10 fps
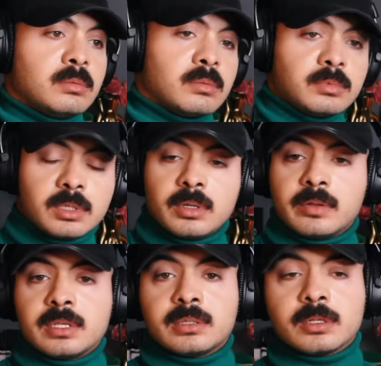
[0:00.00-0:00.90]
I'm telling you,
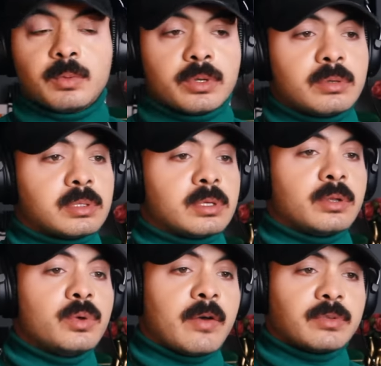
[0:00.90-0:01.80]
that stick's more useless than
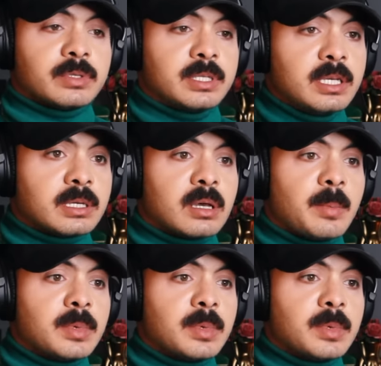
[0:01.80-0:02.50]
Hugh Hefner's I